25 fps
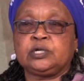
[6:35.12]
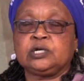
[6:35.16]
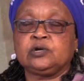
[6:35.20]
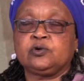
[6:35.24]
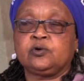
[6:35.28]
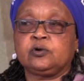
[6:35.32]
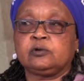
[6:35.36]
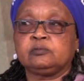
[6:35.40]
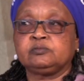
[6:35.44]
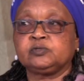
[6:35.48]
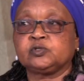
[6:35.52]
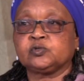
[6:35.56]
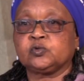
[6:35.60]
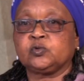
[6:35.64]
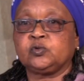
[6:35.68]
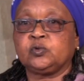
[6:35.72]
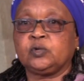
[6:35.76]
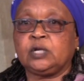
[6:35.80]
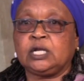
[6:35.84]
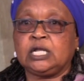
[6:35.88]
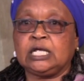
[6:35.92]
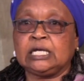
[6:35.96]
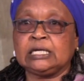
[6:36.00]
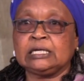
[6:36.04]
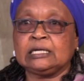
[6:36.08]

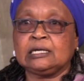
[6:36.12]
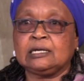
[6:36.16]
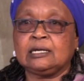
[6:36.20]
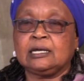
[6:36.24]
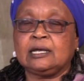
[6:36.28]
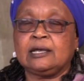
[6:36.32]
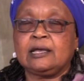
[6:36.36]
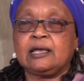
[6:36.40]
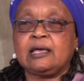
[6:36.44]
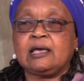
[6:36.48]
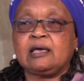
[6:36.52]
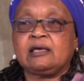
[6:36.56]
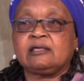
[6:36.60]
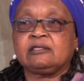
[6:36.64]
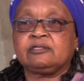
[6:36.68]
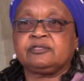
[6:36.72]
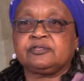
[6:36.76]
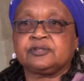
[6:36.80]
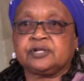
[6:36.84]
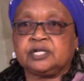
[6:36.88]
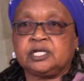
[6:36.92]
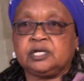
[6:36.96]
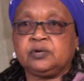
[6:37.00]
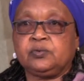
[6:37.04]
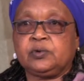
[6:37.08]
homeschooling.
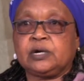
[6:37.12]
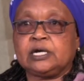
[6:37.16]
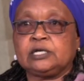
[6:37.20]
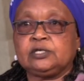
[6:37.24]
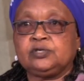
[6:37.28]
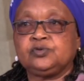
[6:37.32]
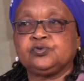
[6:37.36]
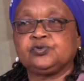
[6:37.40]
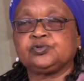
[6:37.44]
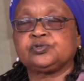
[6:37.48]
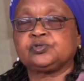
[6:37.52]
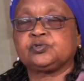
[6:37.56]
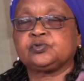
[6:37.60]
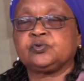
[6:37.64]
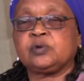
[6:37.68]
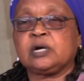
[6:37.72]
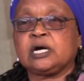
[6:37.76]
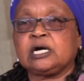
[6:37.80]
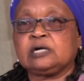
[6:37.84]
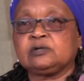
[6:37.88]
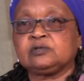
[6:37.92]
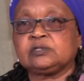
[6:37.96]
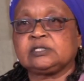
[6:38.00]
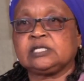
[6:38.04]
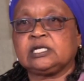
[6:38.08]
3 were used to
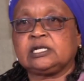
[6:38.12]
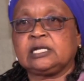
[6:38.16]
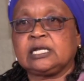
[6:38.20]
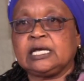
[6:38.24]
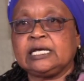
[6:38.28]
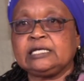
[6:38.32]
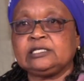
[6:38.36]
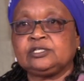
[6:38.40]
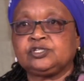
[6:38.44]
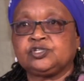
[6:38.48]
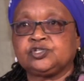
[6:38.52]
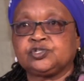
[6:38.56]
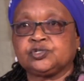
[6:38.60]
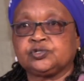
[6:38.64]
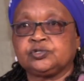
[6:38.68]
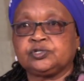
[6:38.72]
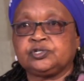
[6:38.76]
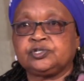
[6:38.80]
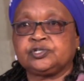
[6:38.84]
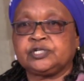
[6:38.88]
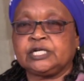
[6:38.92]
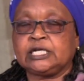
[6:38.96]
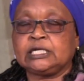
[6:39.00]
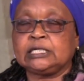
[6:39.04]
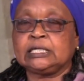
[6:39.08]
house the 9
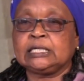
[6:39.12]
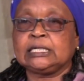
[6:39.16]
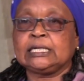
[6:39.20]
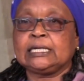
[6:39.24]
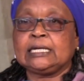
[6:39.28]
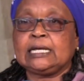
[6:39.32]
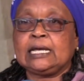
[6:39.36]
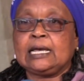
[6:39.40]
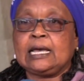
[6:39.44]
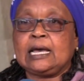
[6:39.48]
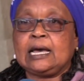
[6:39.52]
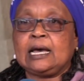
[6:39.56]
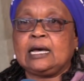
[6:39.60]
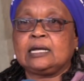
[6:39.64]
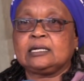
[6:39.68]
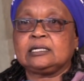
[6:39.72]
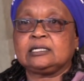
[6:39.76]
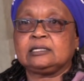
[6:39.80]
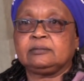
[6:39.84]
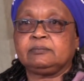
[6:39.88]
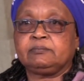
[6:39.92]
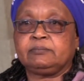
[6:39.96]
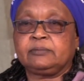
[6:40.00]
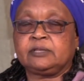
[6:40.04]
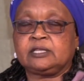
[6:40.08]
children and
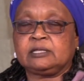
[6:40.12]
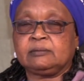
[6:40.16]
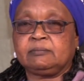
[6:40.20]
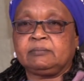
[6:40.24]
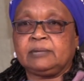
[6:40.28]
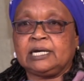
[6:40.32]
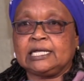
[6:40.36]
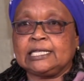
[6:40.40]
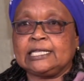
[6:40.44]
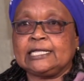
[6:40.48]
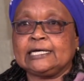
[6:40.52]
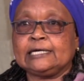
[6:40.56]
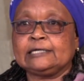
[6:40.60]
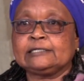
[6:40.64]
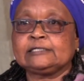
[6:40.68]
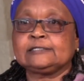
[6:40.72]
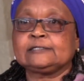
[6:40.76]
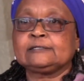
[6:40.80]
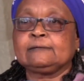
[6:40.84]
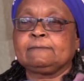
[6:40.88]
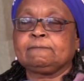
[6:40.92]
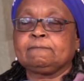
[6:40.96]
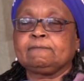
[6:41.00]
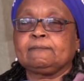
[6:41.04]
the mothers,